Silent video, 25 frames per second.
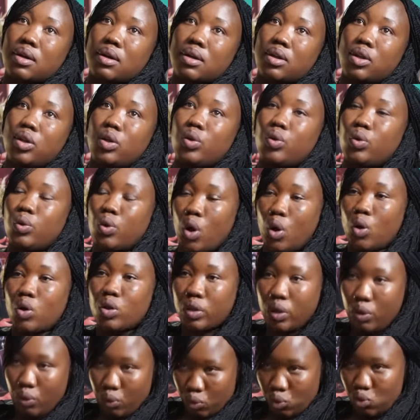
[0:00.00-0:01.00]
you own
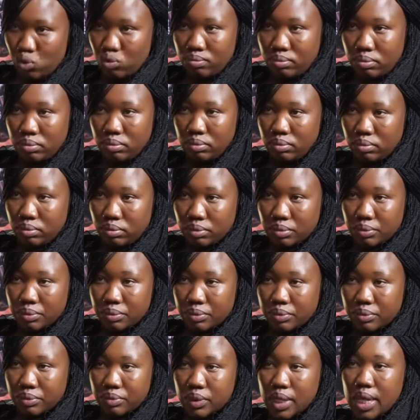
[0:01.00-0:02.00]
the room
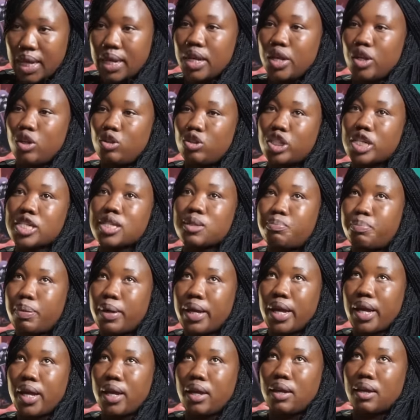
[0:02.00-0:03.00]
and then you just
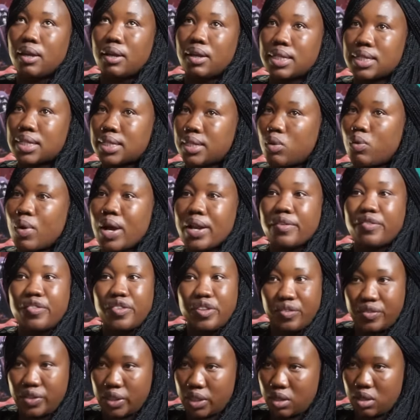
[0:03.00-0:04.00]
pay, let's say,
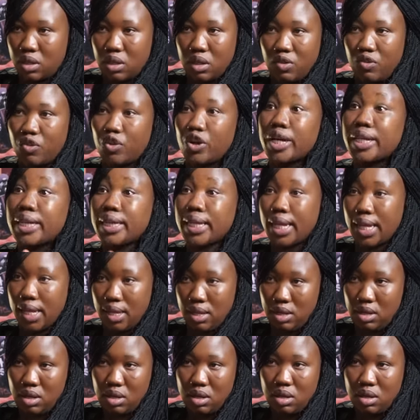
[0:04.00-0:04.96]
$150 for a day.